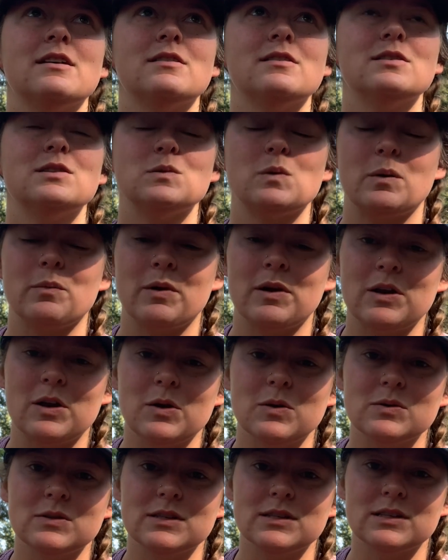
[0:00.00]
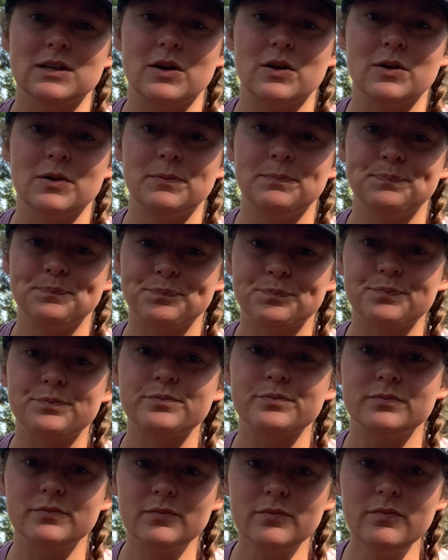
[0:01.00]
That's why my nose is all
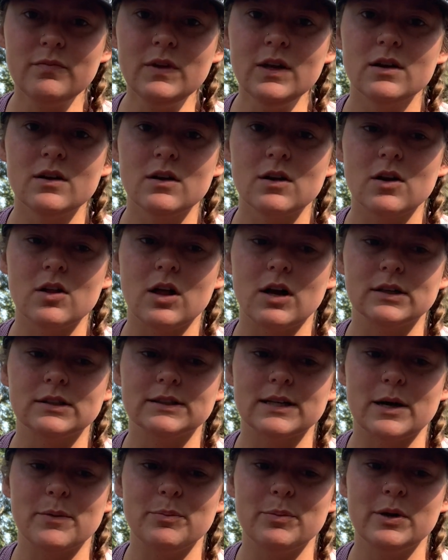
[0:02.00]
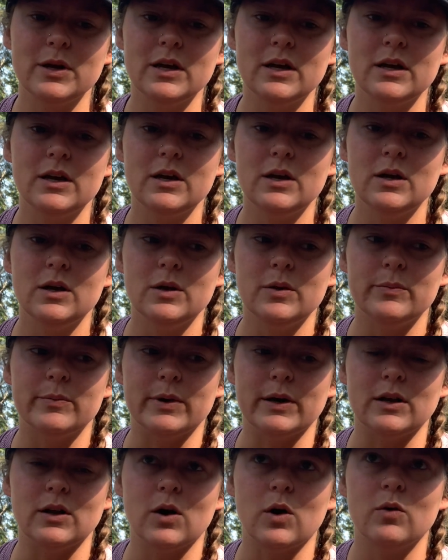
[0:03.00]
clogged up.
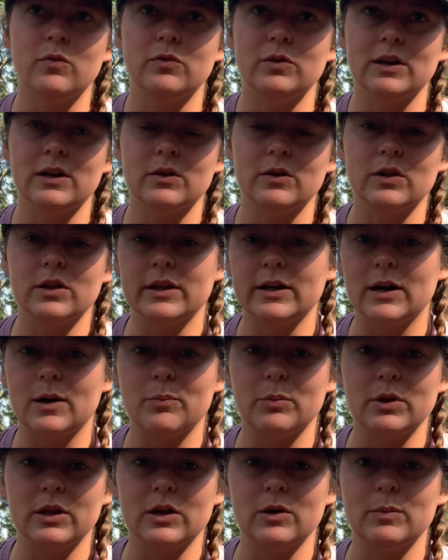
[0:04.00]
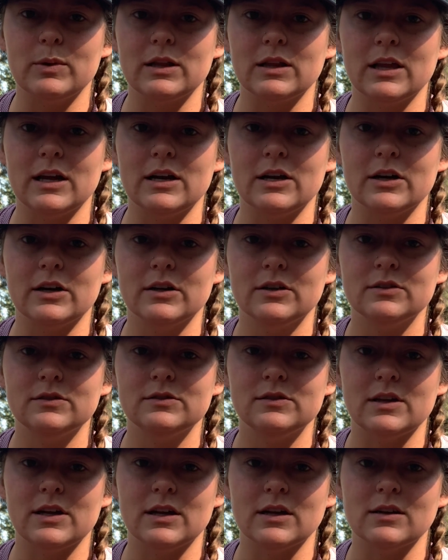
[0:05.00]
But hopefully it'll clear up a little bit later,
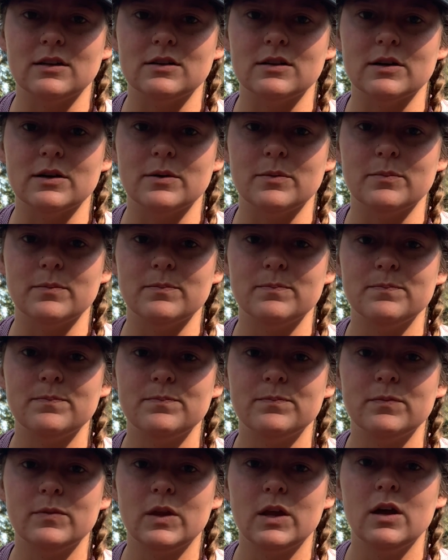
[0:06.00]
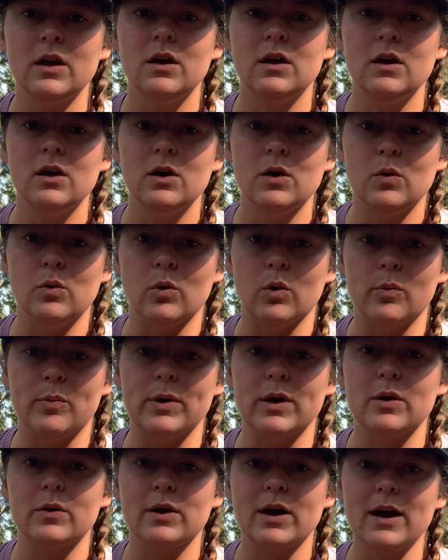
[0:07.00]
and we'll
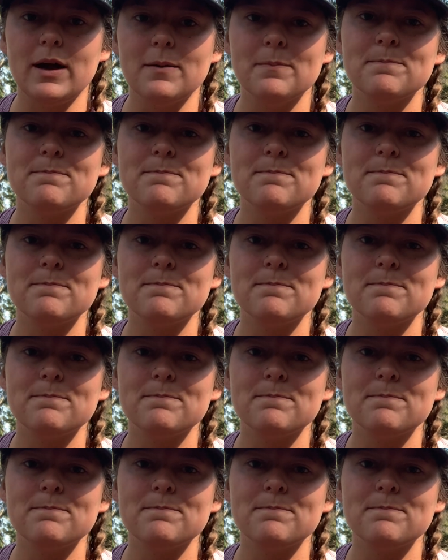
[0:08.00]
be okay.